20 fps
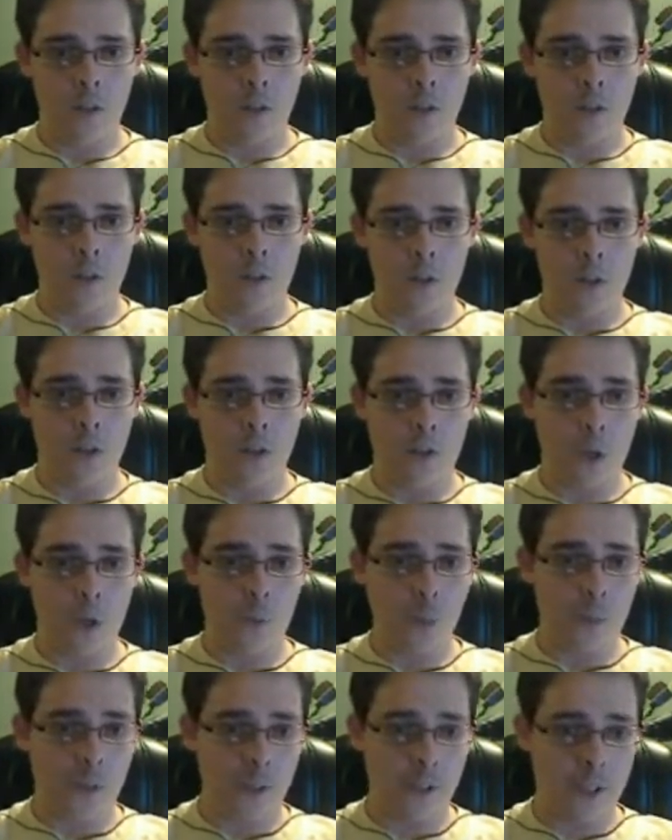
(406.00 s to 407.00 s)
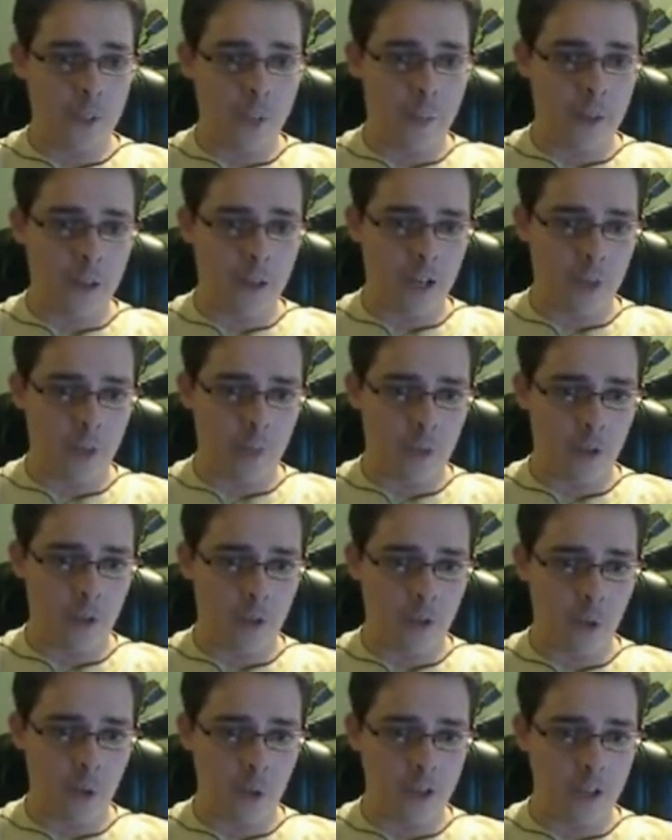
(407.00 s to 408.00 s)
So this disruptor ability is back up. It
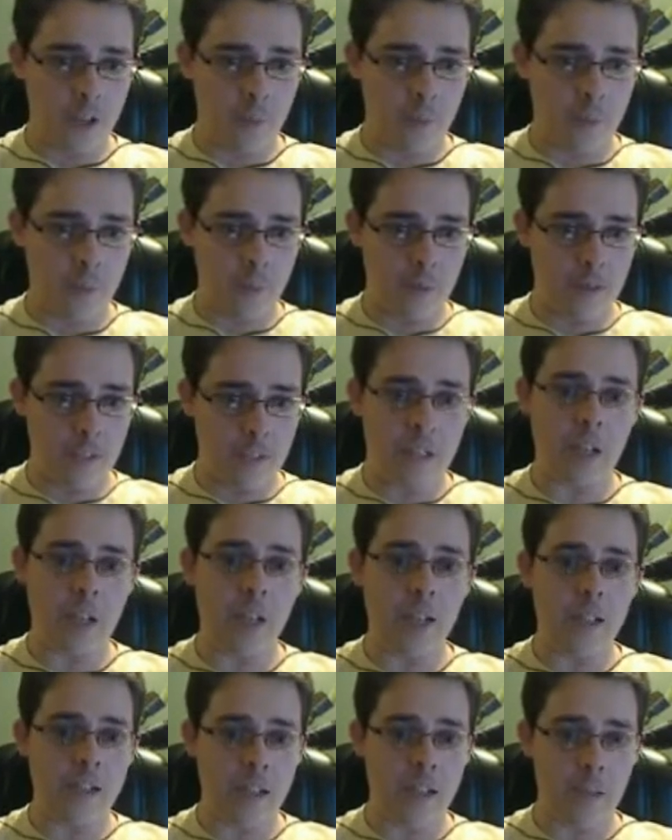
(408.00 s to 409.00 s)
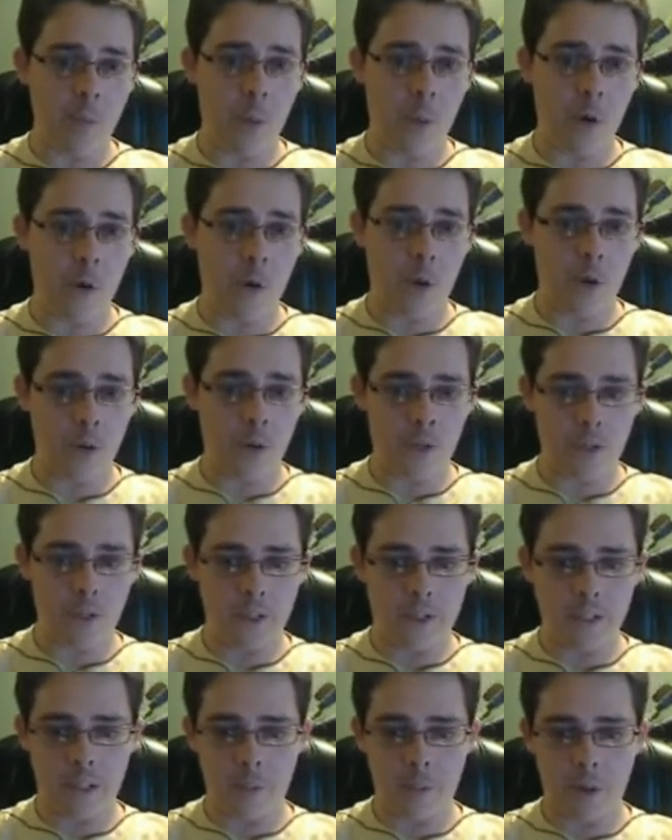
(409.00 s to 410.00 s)
goes towards them. It does get more roaches. It
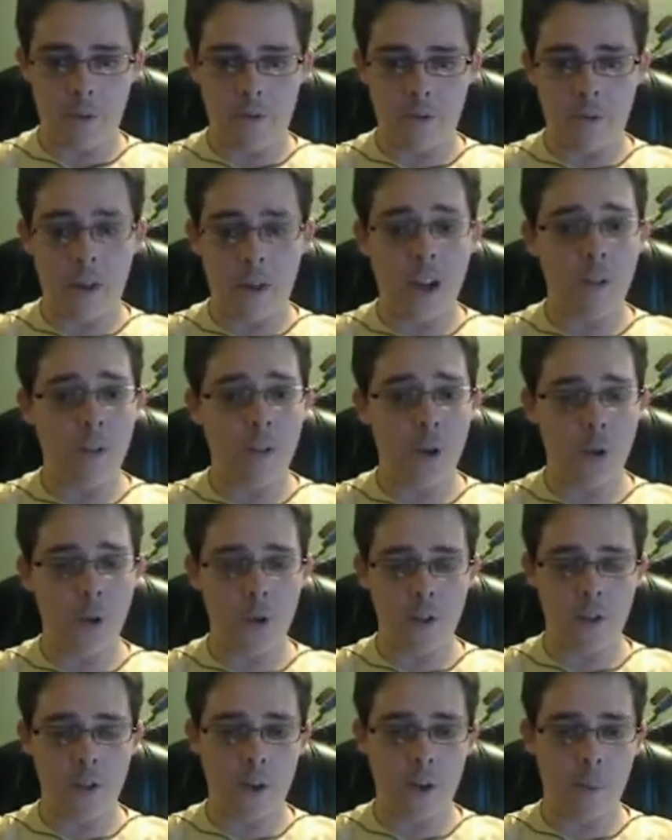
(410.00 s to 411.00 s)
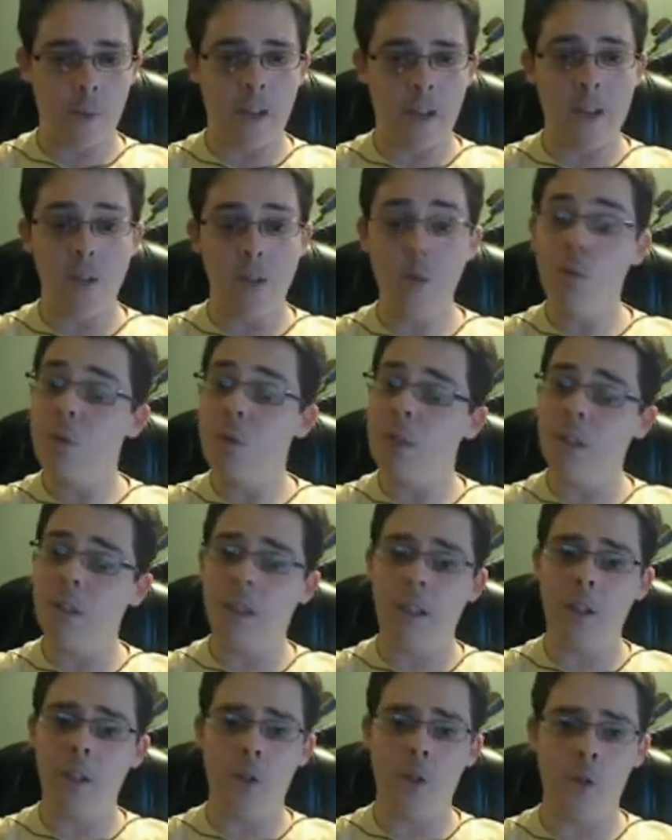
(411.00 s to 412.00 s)
gets about 5 roaches there, but I do
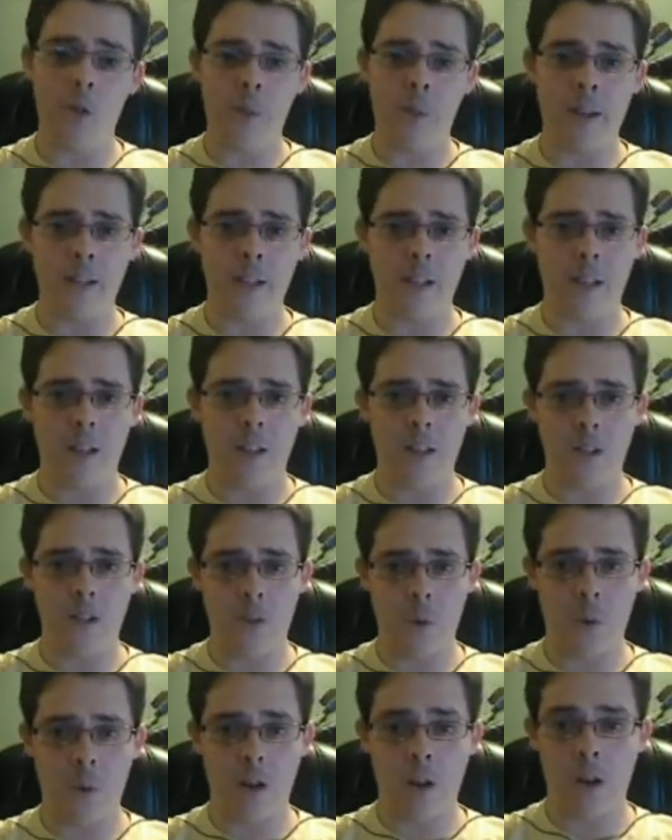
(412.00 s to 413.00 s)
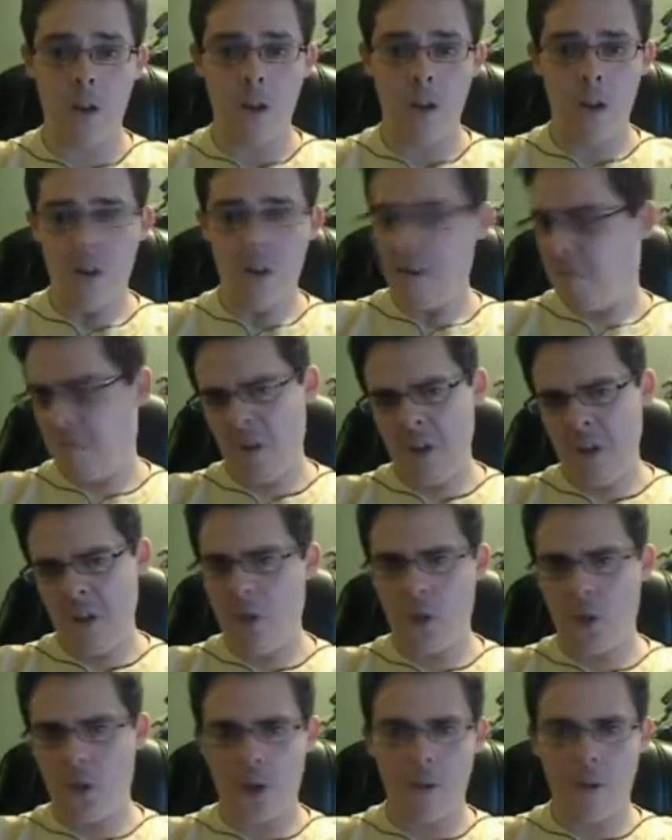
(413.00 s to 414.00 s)
kill 2 of my zealots as well. What a
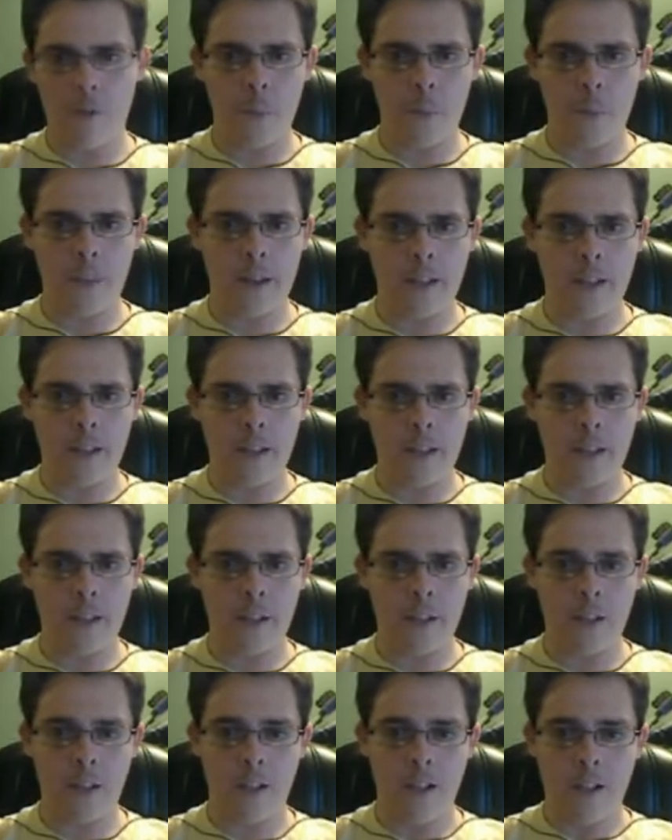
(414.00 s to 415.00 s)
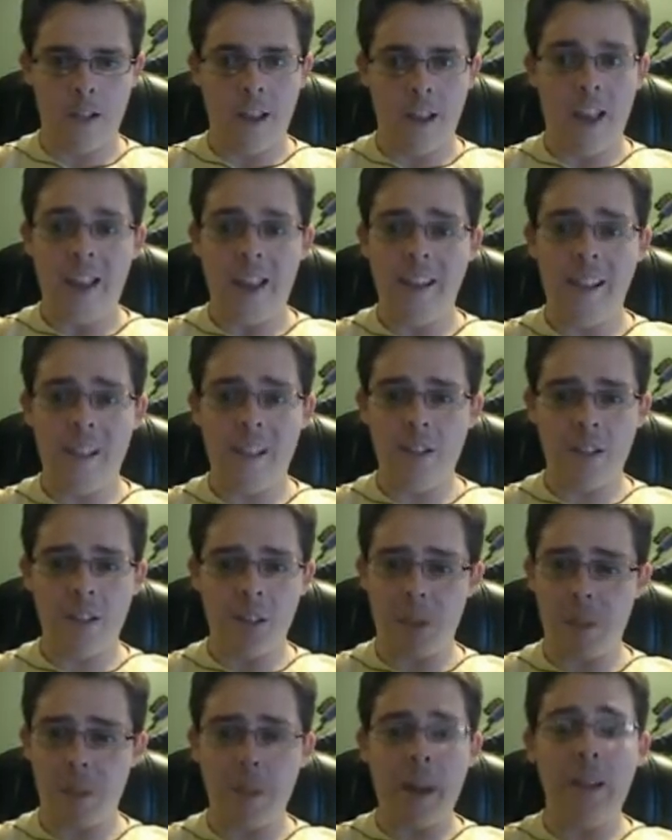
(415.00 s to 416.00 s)
good trade for me. I take it. And
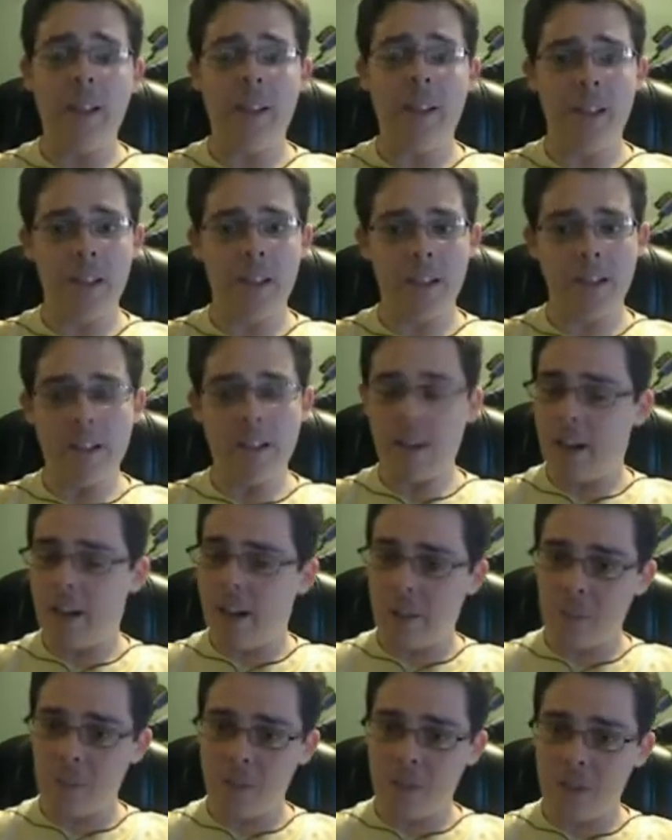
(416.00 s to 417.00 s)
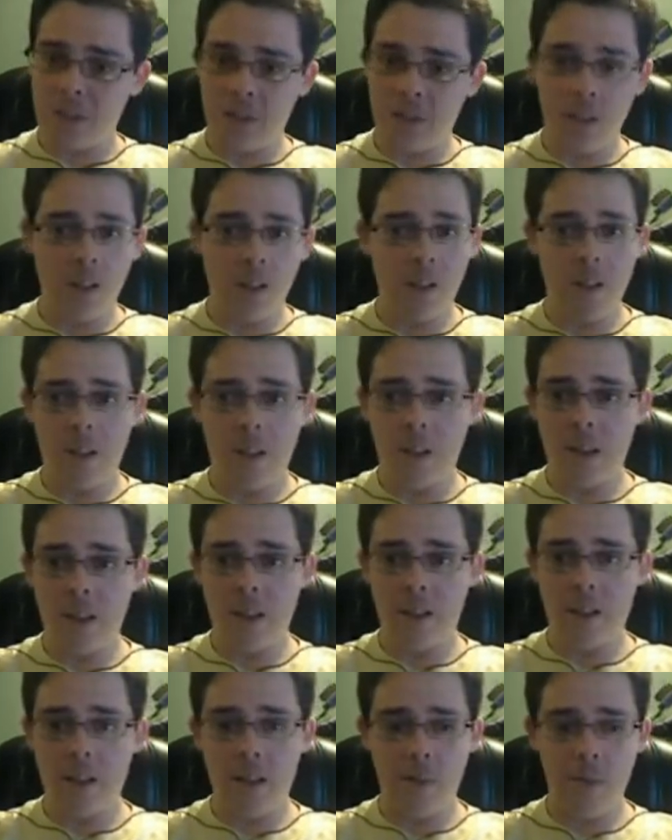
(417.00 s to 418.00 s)
despite this, I'm
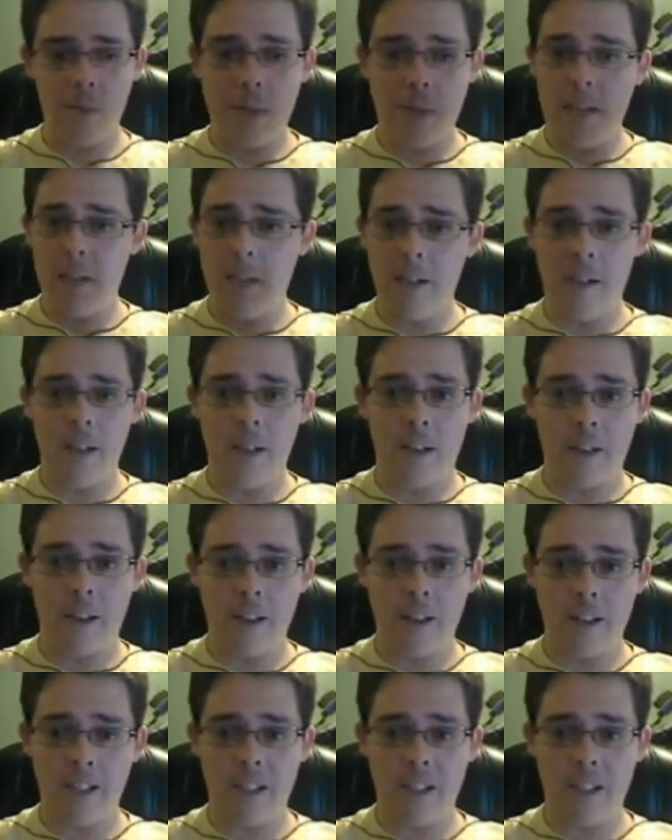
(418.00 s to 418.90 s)
still getting beat here.